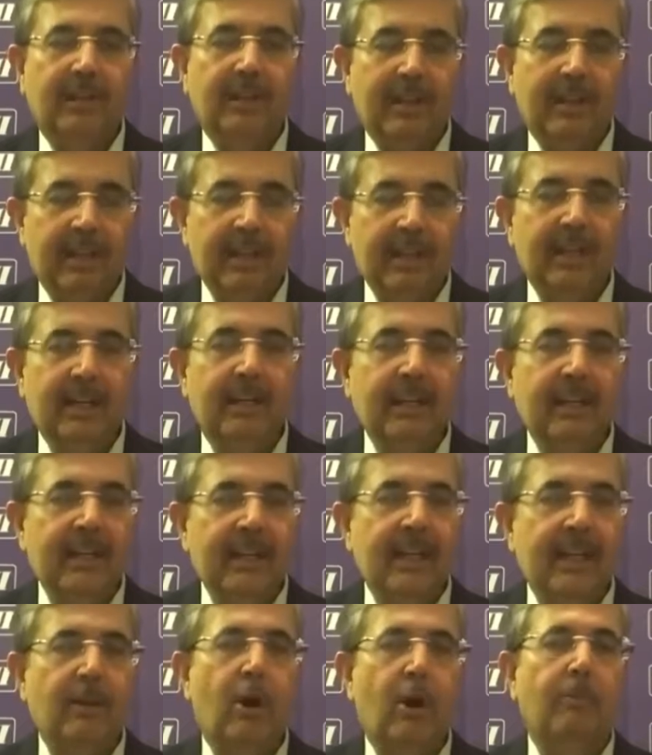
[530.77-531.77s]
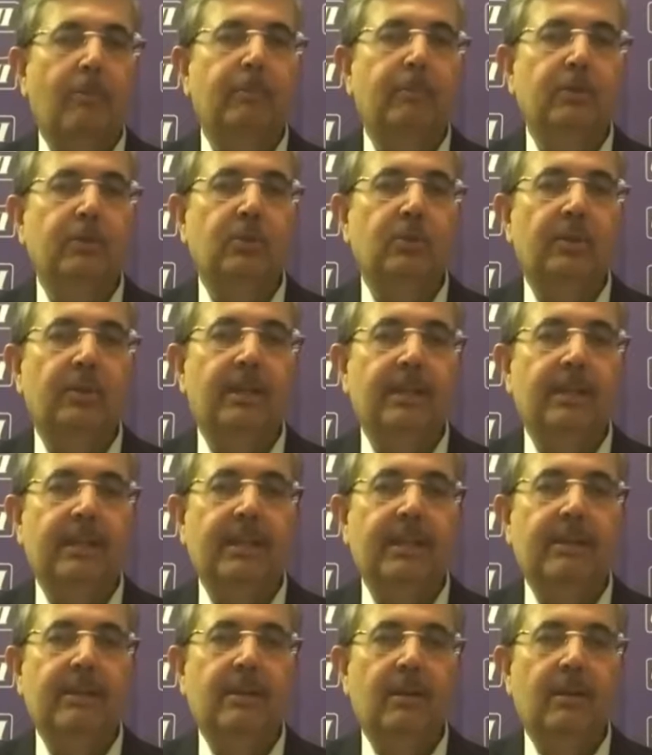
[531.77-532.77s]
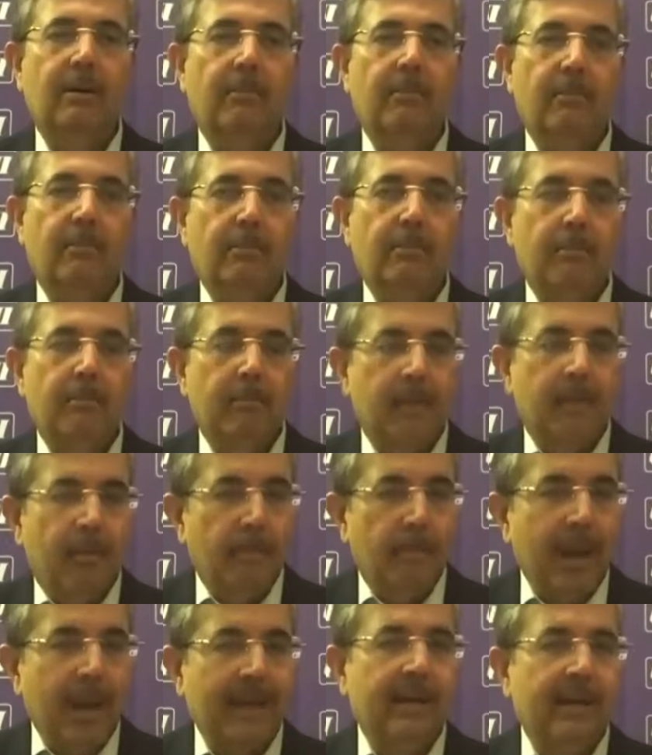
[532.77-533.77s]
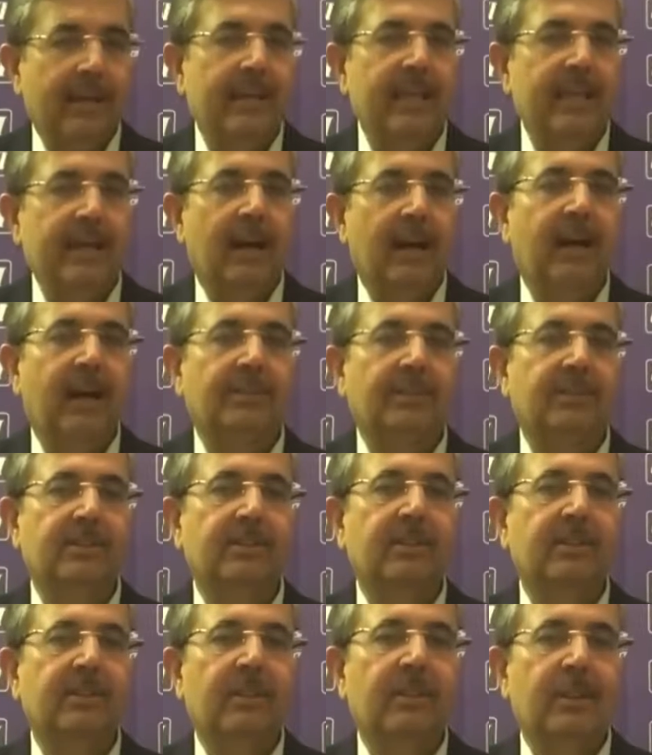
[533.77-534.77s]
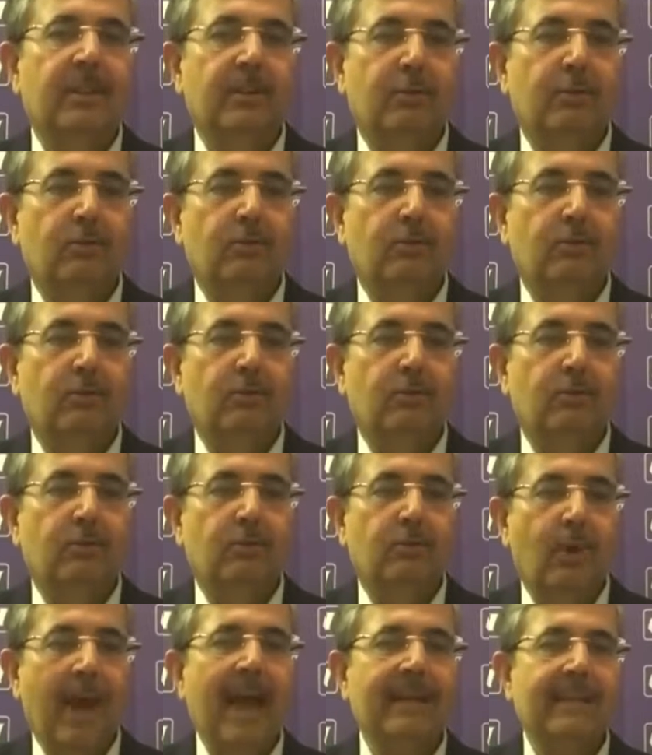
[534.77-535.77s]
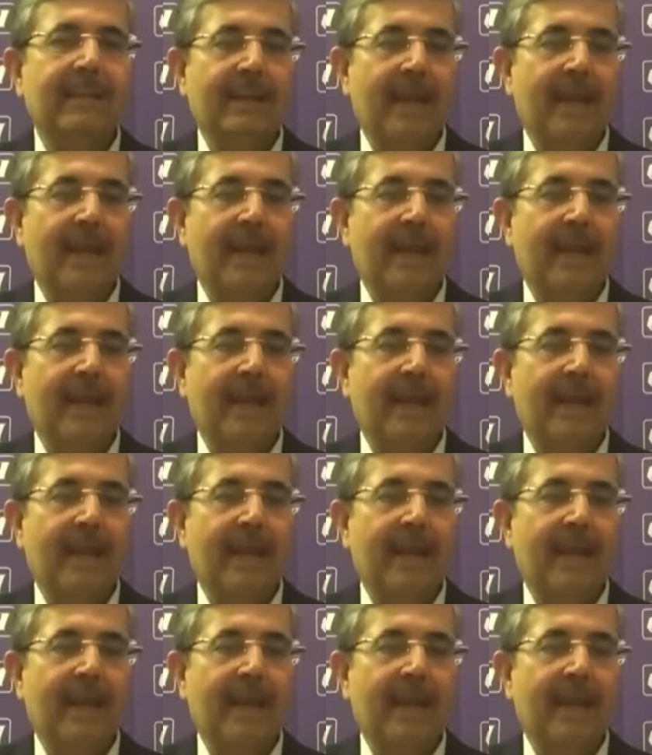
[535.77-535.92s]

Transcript: So clearly an opportunity beckoning us to act and act now.